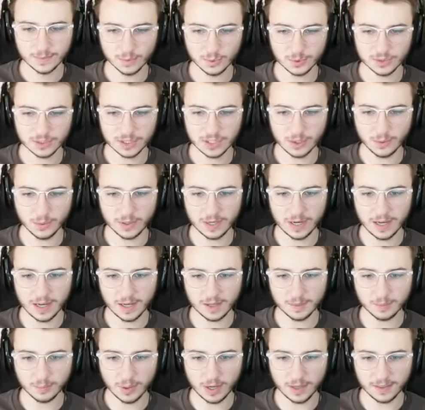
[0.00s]
What's going
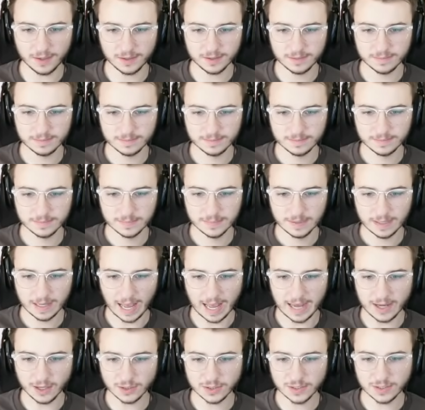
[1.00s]
on, brother?
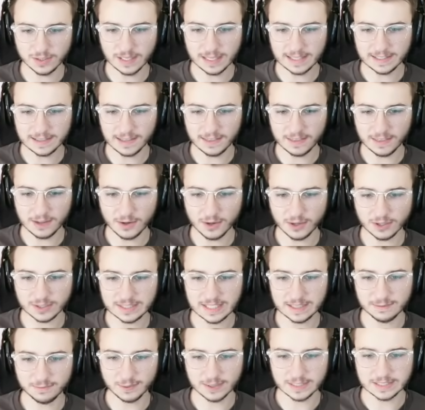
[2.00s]
I also like that there are
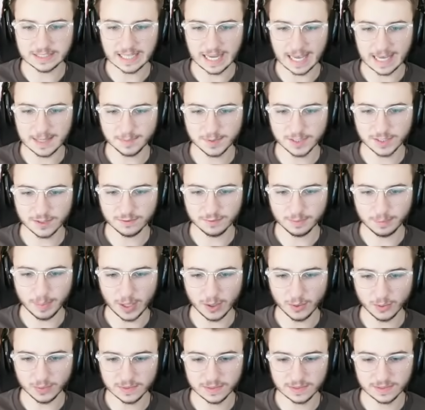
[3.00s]
different types of
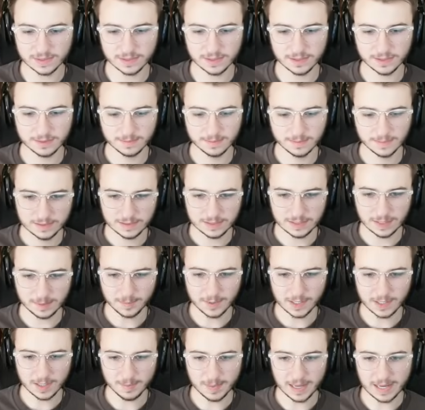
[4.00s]
boats.
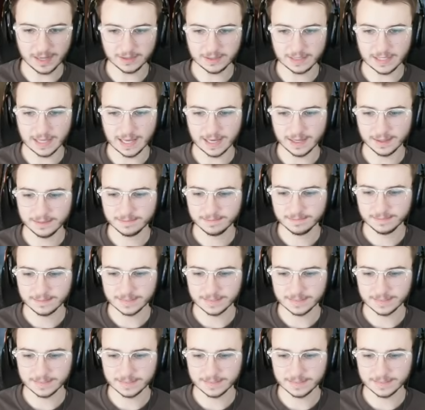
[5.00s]
Something about that.